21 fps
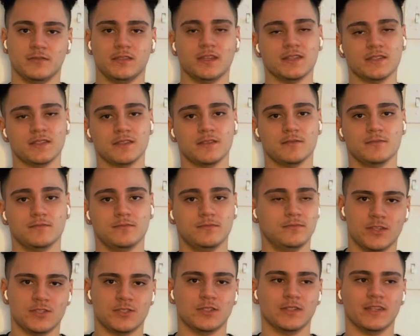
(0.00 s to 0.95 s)
That's it.
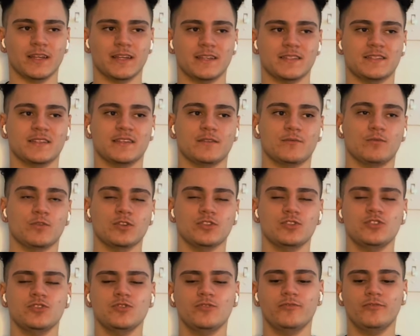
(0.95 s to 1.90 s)
So like I said,
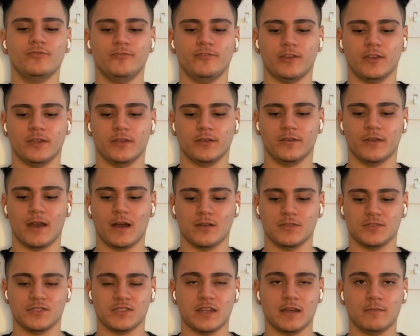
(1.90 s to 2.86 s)
once you figure
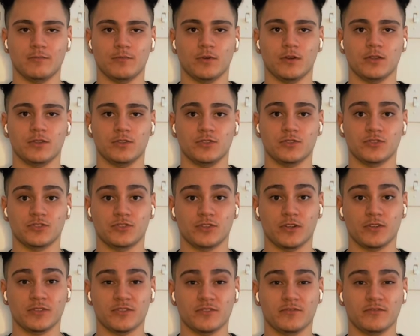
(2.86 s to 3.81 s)
out step one, you
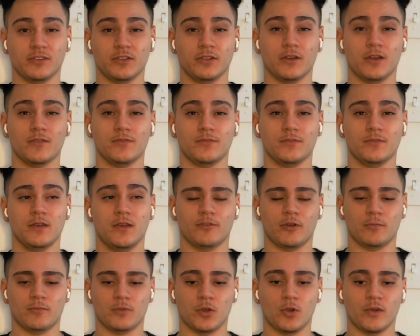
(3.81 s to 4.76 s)
start to figure out
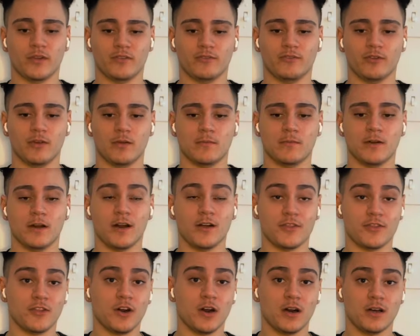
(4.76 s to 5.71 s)
from going from
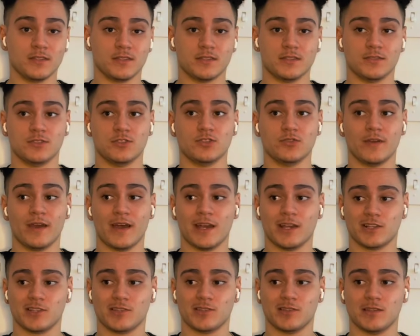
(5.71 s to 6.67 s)
a thought to
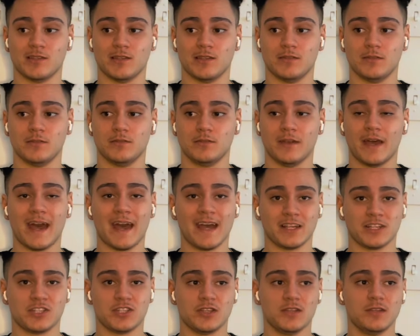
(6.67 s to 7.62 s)
actually
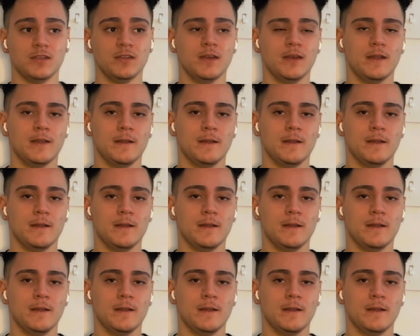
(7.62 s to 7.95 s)
action.